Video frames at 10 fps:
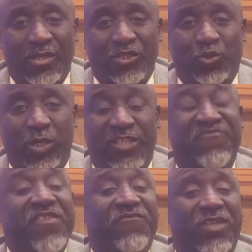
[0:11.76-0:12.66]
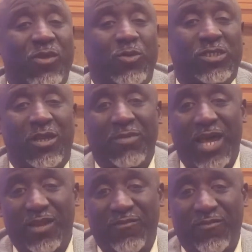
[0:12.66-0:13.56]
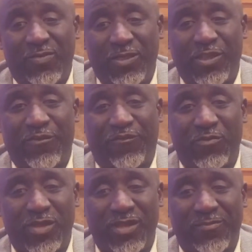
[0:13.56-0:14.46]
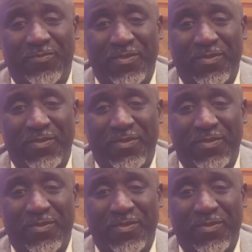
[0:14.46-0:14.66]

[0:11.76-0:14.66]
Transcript: 2015 was some kind of year for me.